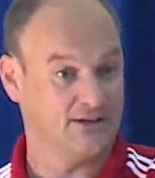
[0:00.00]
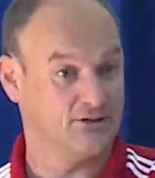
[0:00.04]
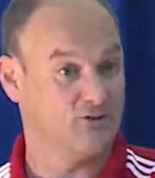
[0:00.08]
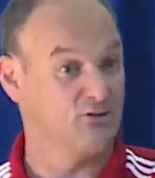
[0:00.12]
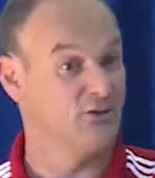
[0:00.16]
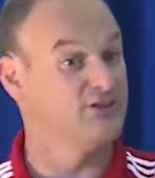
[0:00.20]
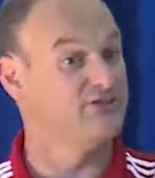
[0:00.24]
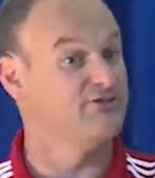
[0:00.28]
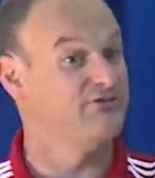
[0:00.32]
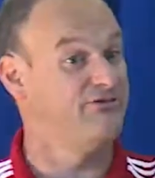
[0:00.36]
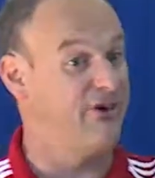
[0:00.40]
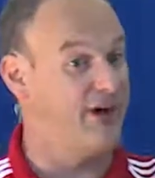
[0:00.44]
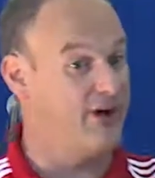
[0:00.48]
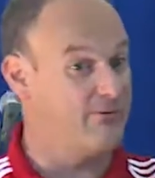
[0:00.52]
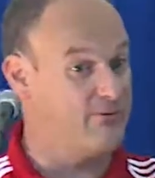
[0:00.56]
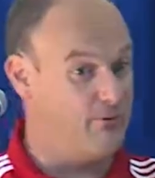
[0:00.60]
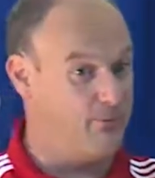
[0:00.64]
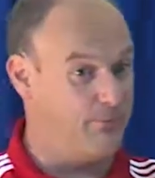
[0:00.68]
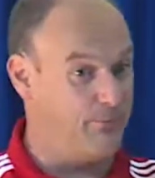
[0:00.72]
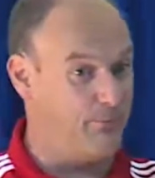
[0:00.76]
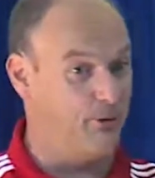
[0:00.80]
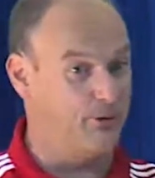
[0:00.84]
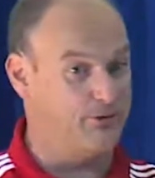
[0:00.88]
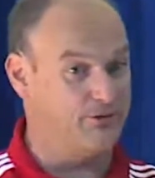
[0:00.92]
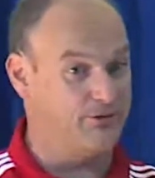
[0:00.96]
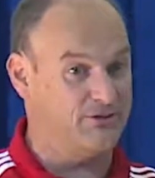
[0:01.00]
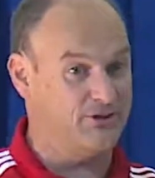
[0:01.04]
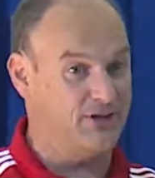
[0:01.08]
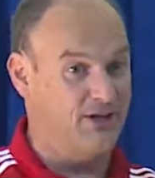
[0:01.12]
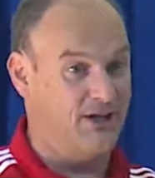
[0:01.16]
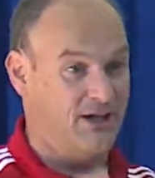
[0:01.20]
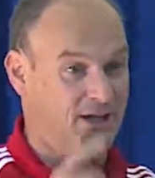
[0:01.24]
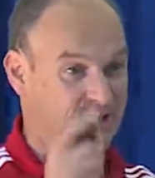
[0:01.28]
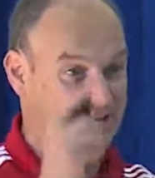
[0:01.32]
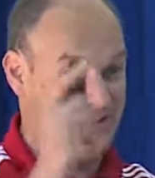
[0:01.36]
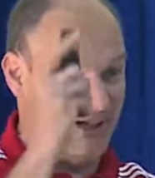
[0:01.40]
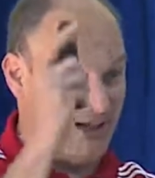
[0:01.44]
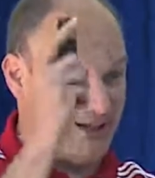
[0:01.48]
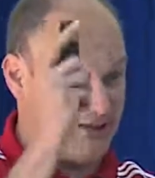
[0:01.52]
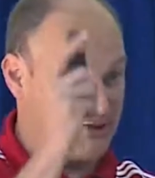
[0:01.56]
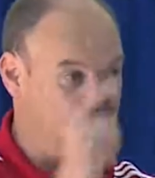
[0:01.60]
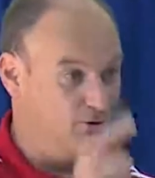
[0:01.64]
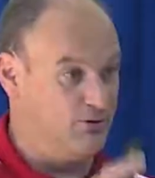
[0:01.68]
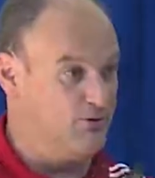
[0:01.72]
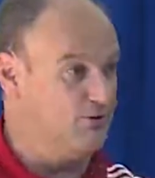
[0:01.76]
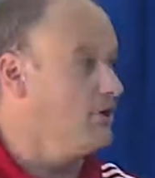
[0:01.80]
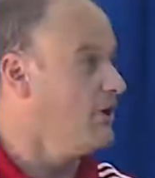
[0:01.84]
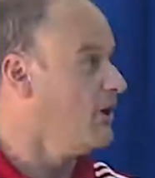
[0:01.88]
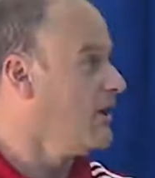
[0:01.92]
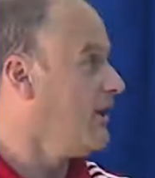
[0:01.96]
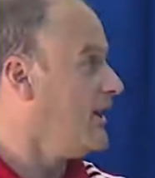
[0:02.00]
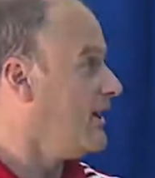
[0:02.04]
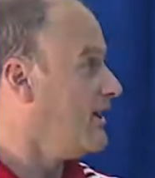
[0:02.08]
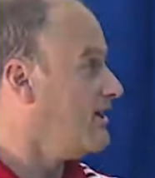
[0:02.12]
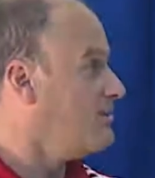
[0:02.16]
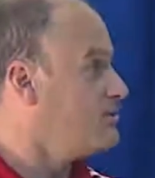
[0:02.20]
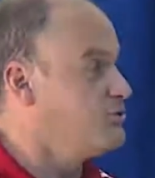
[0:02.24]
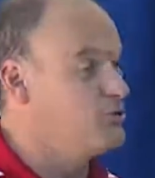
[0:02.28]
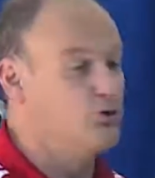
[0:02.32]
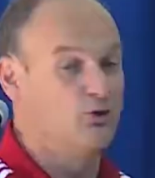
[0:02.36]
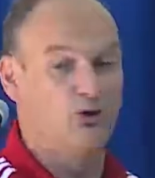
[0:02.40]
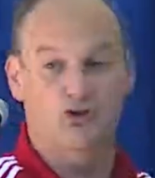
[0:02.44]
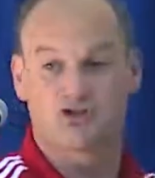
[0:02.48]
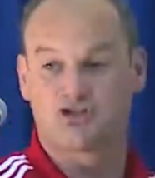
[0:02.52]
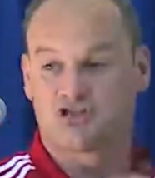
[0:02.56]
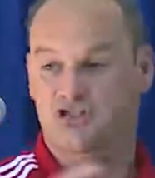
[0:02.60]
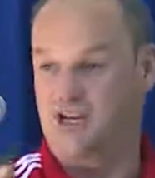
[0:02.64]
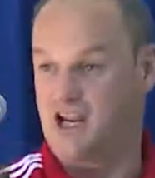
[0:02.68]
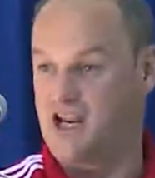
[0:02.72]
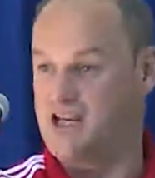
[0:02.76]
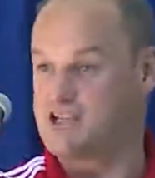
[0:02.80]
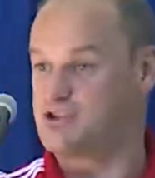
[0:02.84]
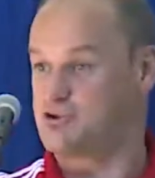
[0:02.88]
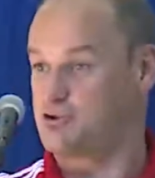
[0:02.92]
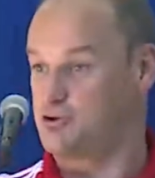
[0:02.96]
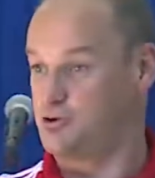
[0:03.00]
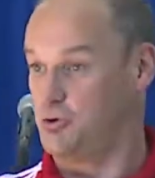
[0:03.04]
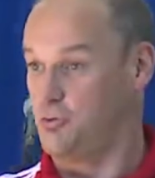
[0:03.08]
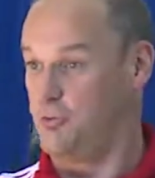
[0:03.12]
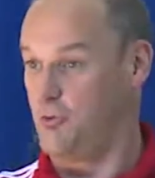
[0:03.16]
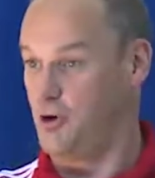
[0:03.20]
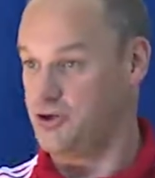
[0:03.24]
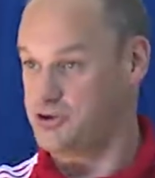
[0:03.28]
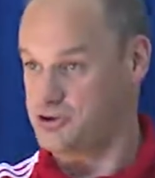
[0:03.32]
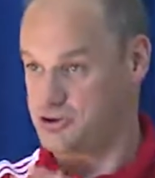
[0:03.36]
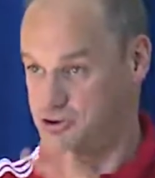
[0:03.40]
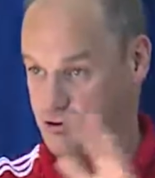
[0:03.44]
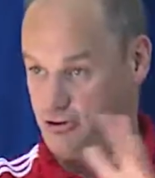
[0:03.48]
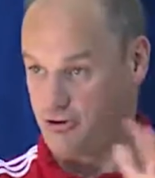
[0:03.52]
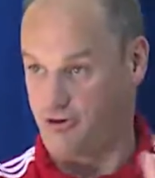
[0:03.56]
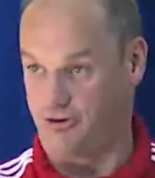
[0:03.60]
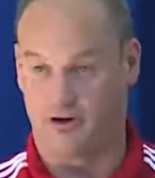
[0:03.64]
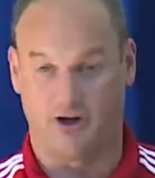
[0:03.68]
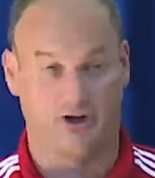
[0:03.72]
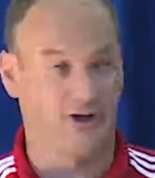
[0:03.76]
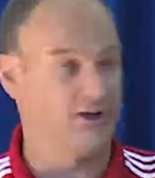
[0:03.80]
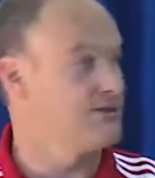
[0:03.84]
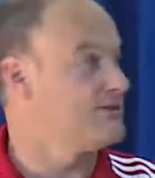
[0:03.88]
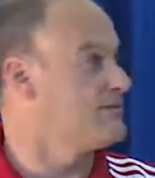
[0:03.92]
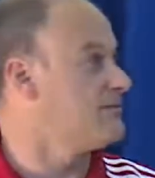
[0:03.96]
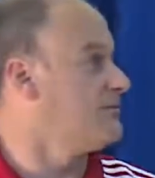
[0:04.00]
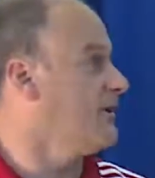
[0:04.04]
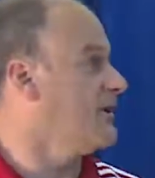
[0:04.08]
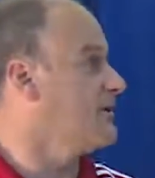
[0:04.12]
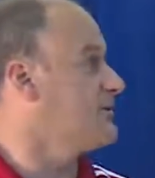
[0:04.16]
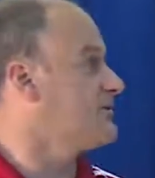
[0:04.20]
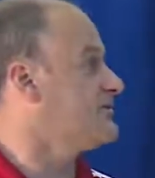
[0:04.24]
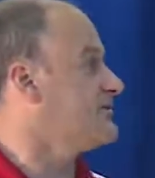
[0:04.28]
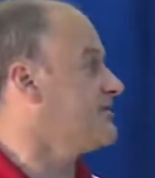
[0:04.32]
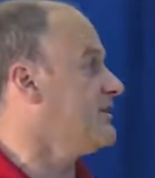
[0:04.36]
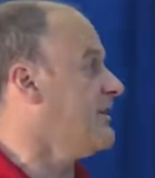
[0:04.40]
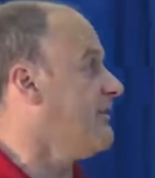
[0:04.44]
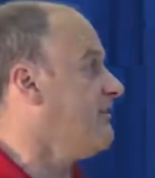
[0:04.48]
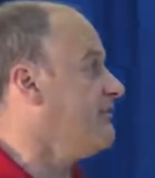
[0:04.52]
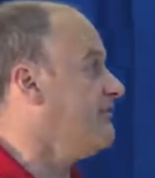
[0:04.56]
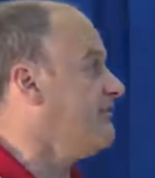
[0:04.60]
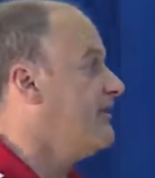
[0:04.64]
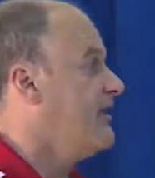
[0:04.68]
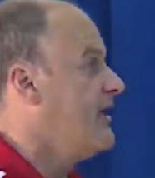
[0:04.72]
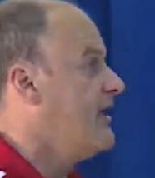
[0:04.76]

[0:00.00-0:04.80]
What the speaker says: So it's very important that you do not change too much your trainer staff,